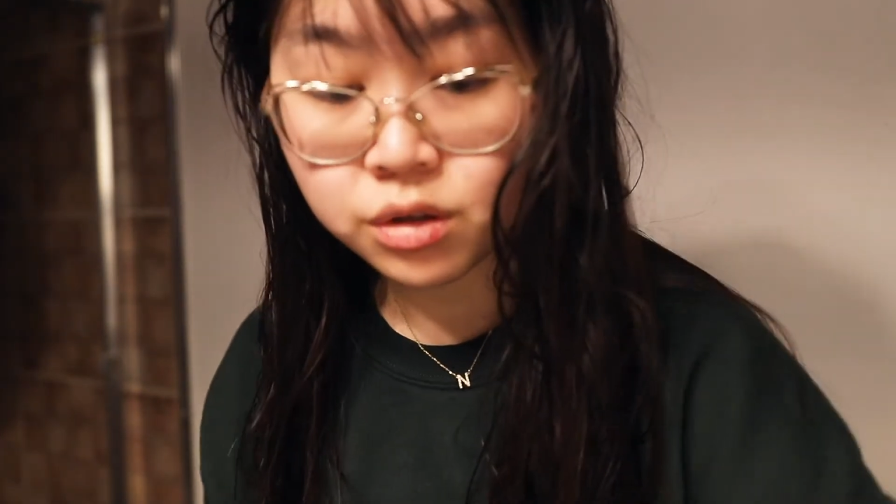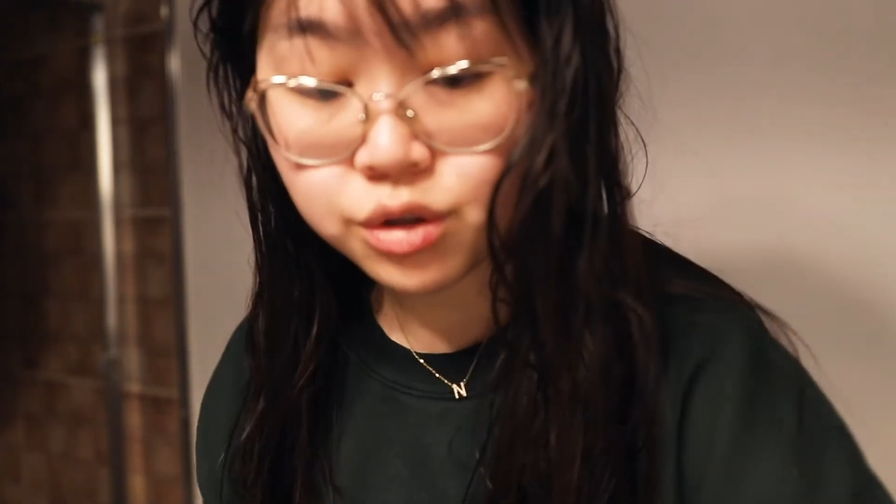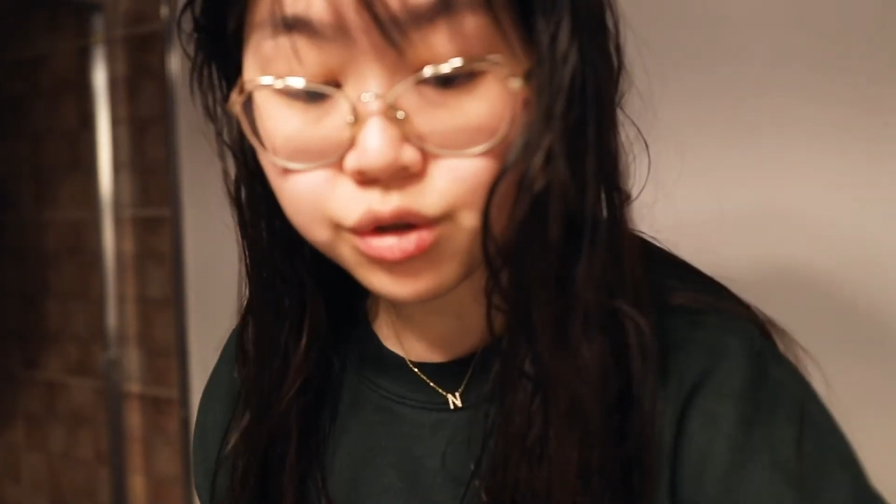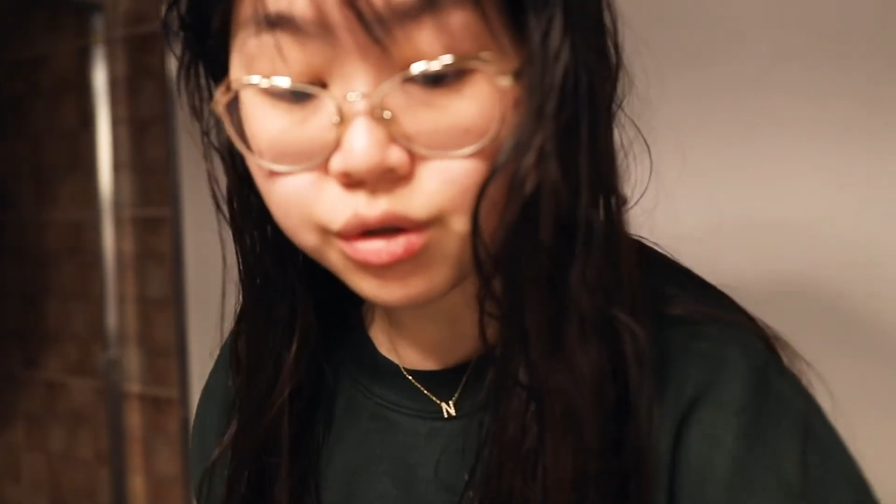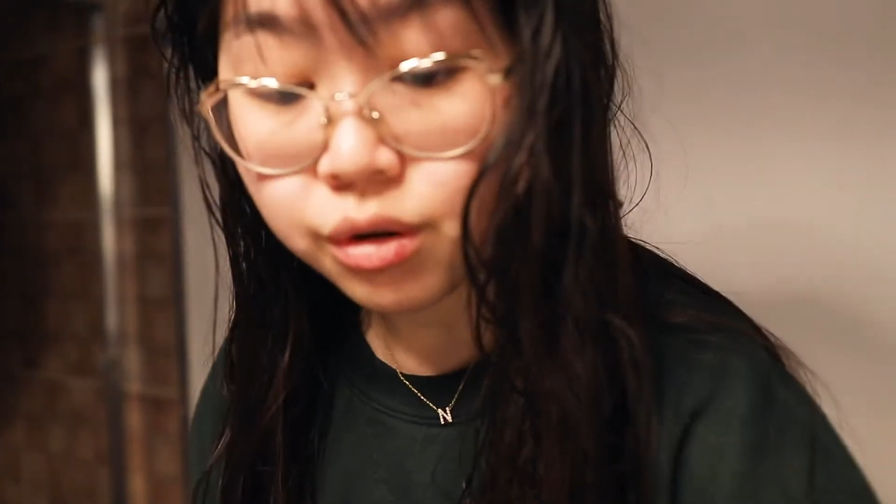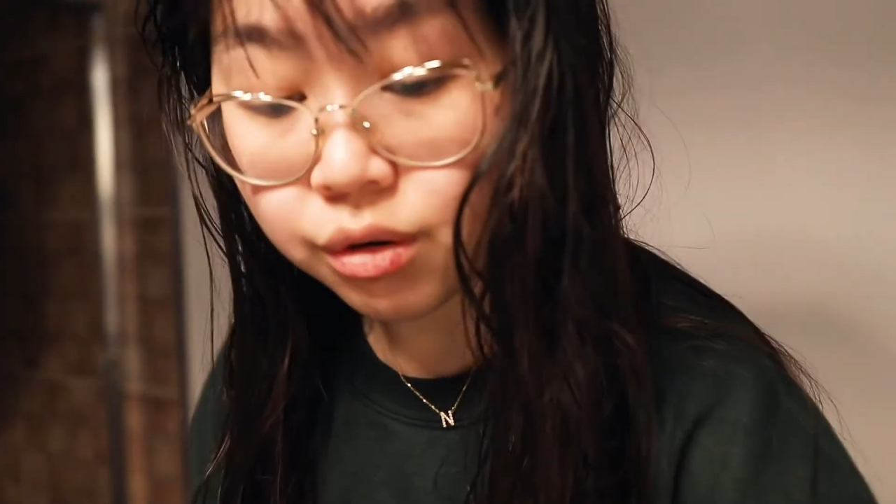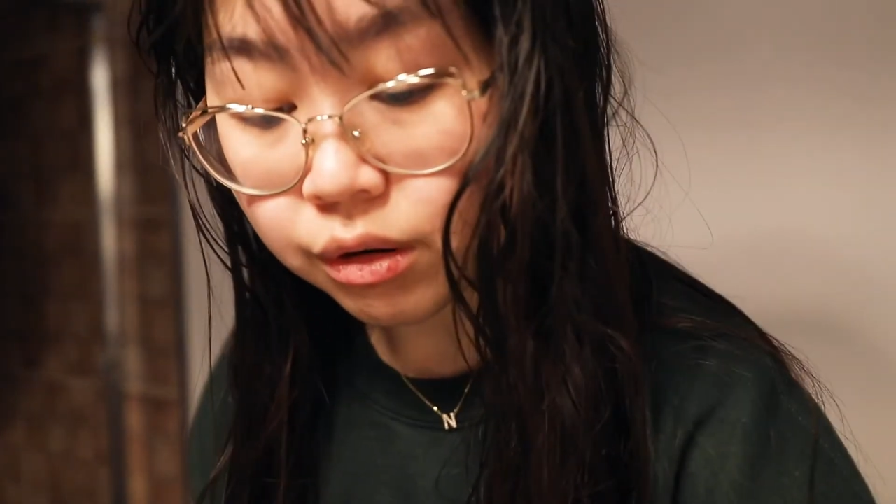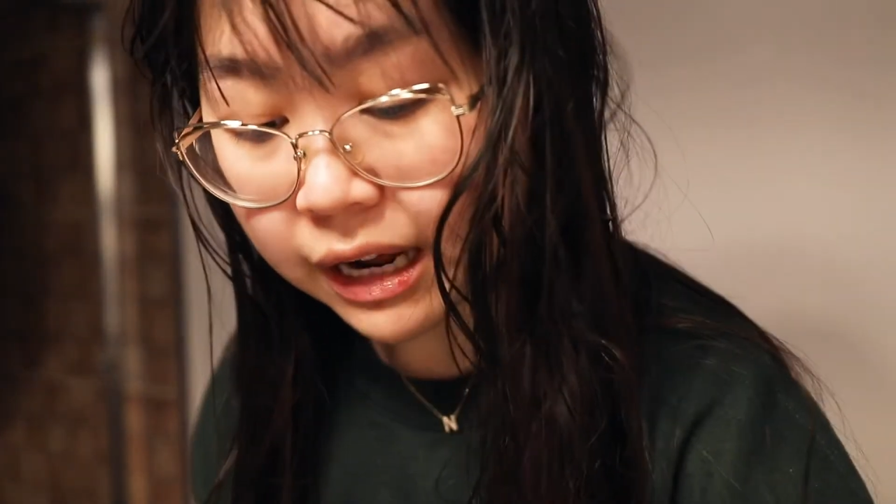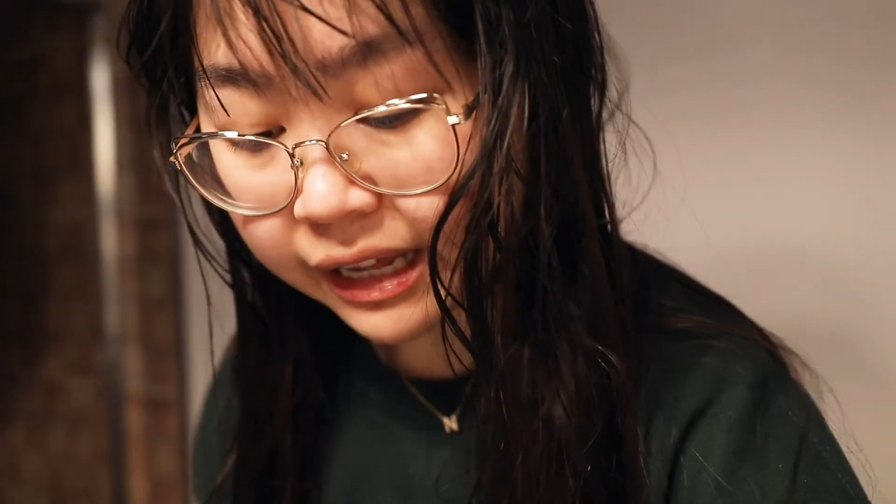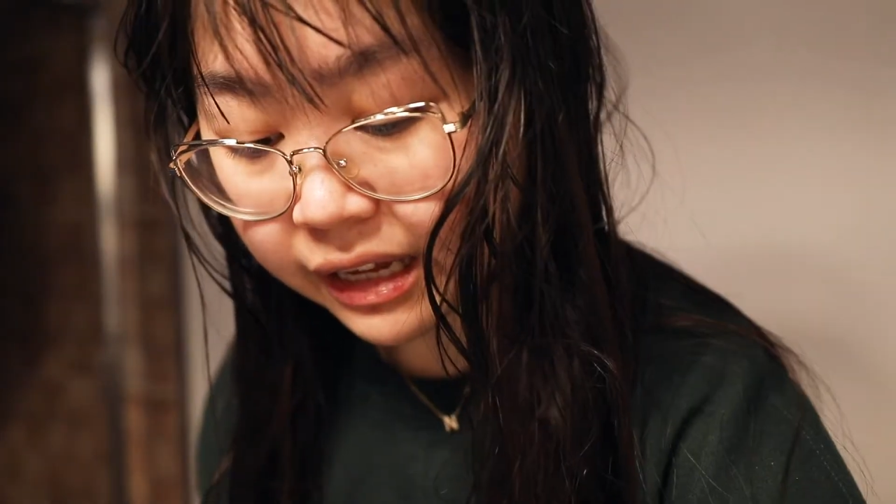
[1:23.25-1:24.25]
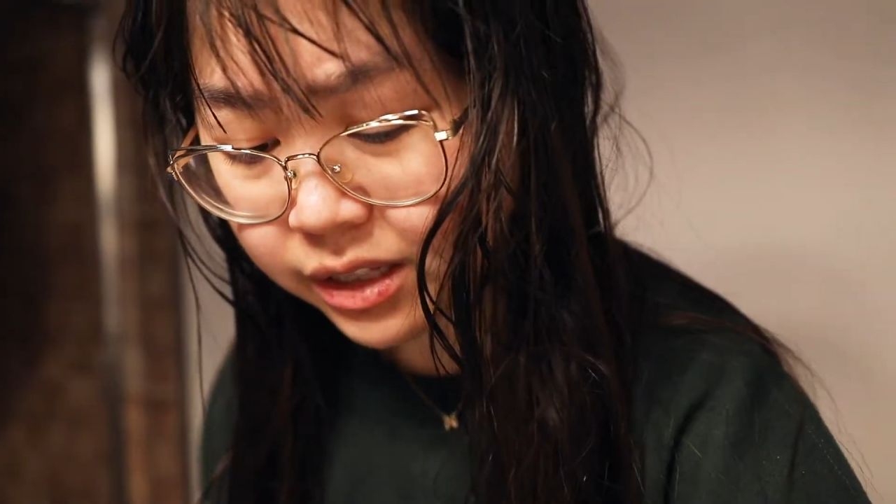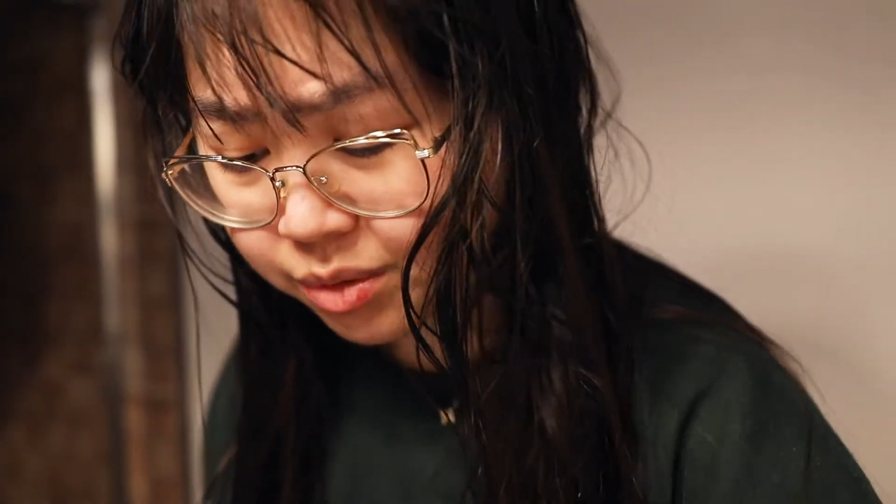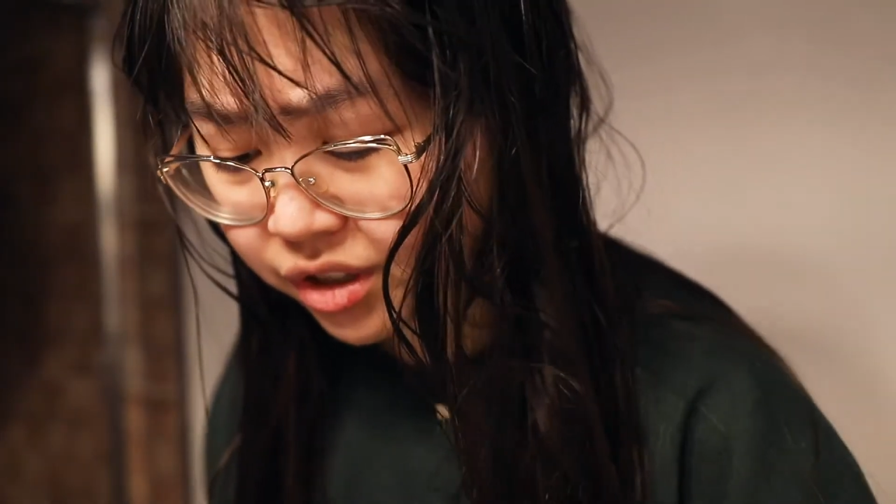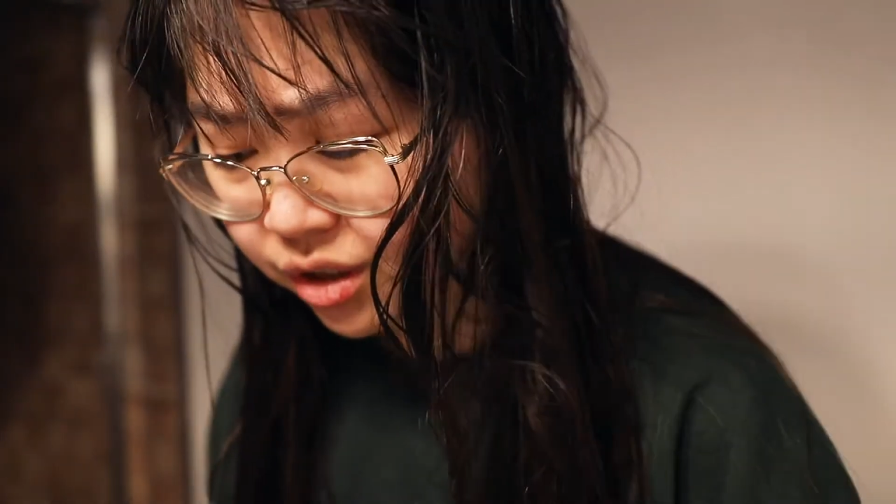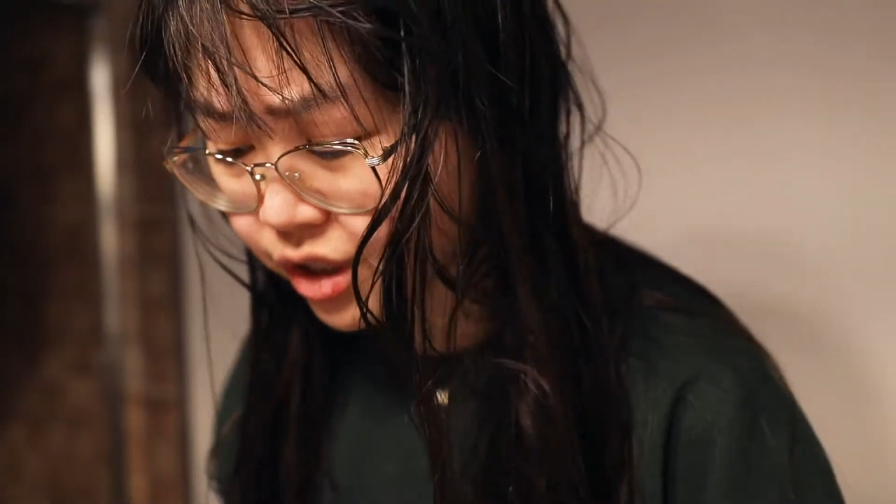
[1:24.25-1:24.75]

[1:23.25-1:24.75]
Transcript: So I guess what you're